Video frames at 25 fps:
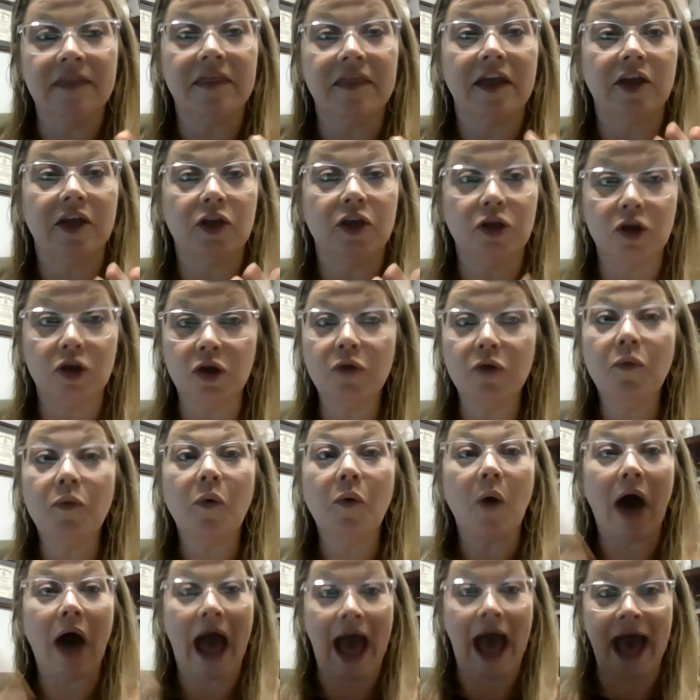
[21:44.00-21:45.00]
that you
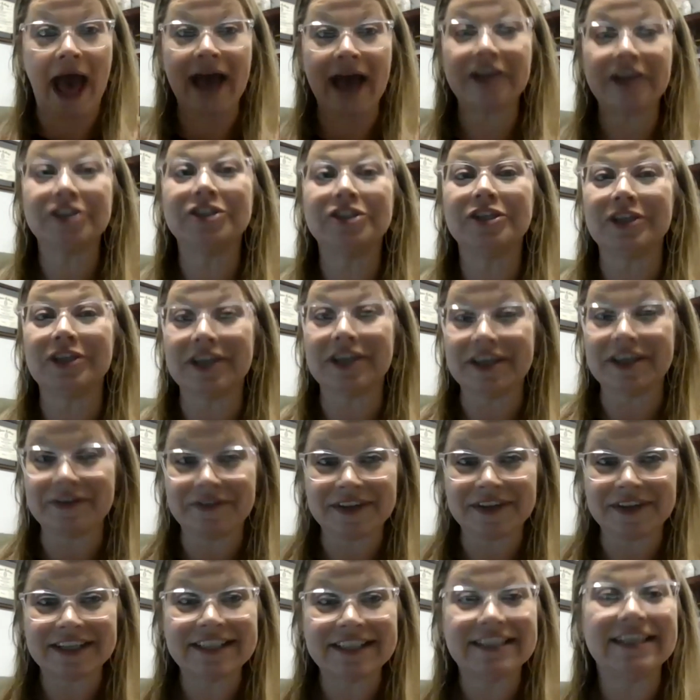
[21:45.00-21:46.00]
will actually
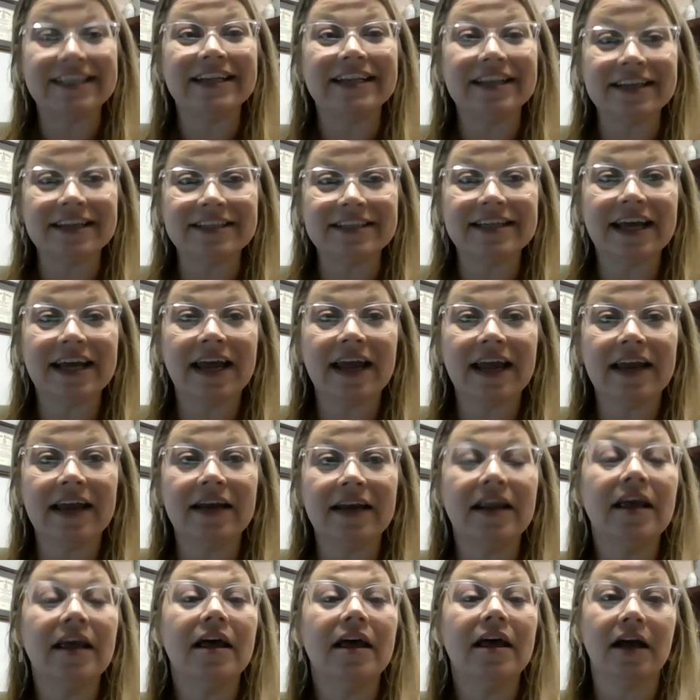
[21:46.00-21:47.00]

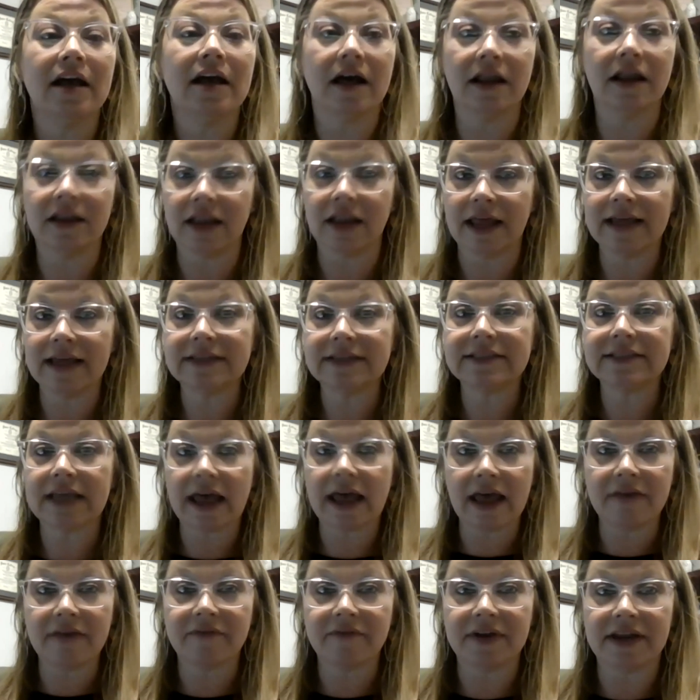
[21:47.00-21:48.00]
facilitate, collect
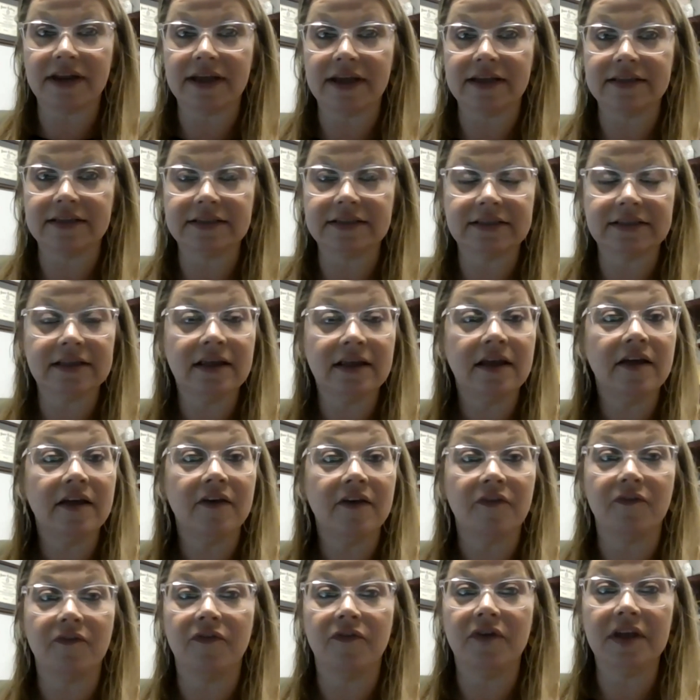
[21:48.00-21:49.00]
evidence,
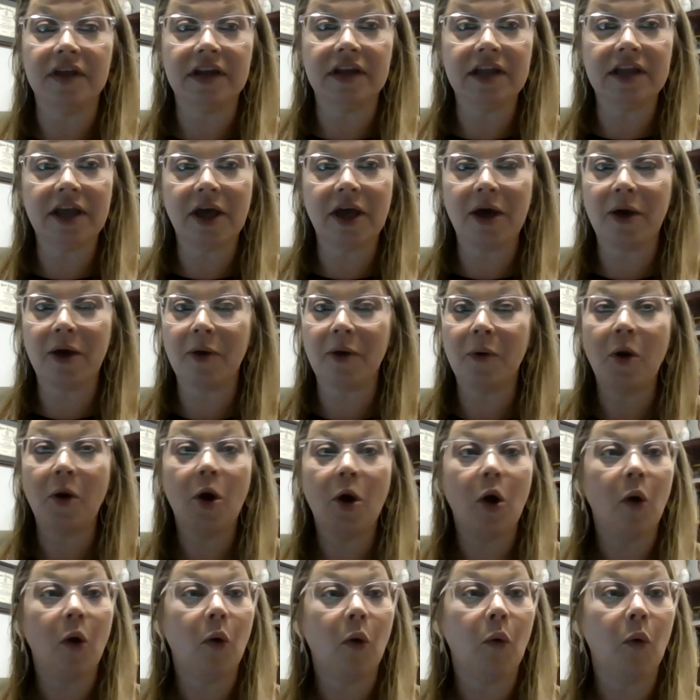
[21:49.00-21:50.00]
video,
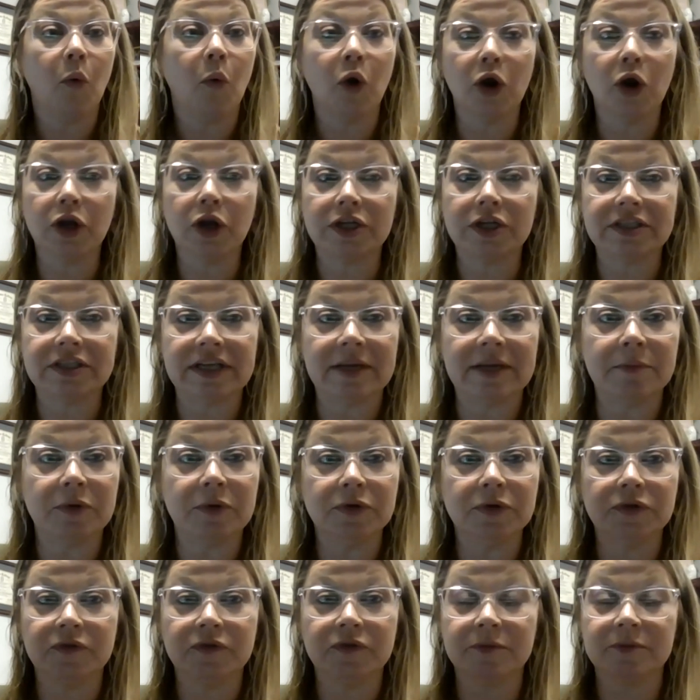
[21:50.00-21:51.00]
work
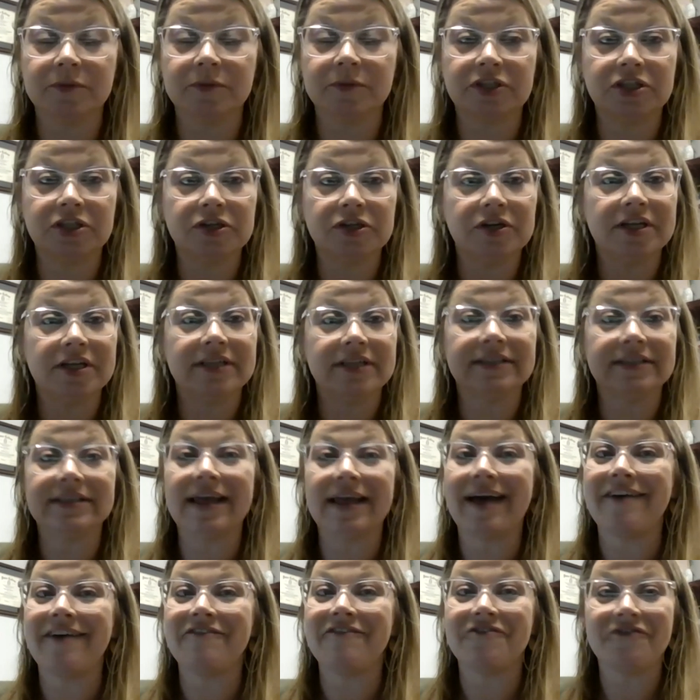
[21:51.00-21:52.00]
samples from students,
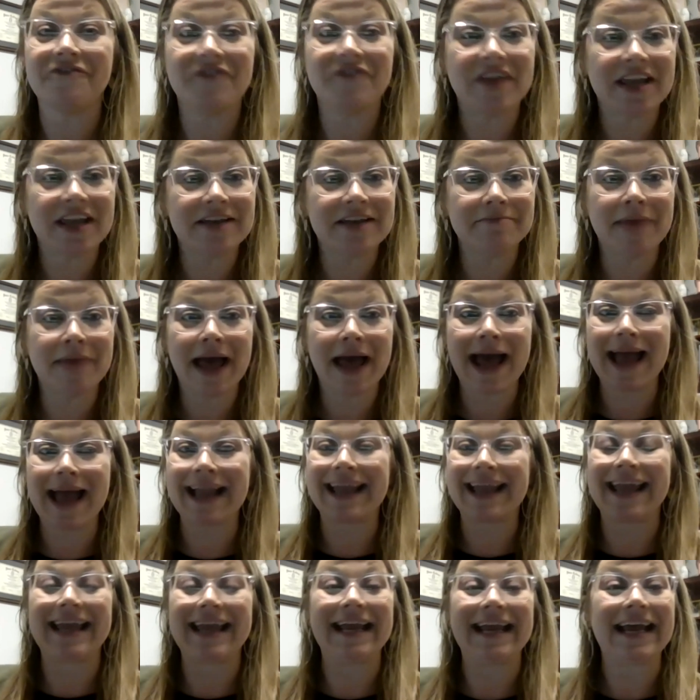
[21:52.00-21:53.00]
feedback,
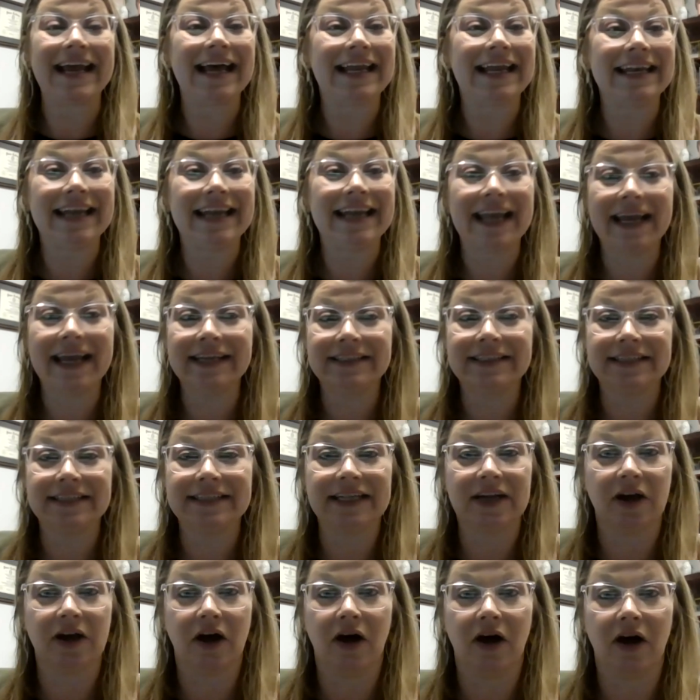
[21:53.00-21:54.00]
and connect
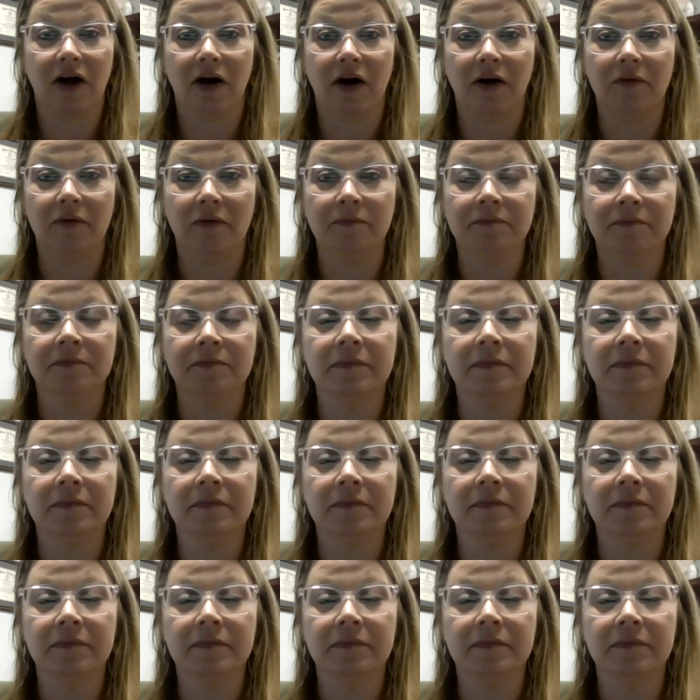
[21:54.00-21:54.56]
it all.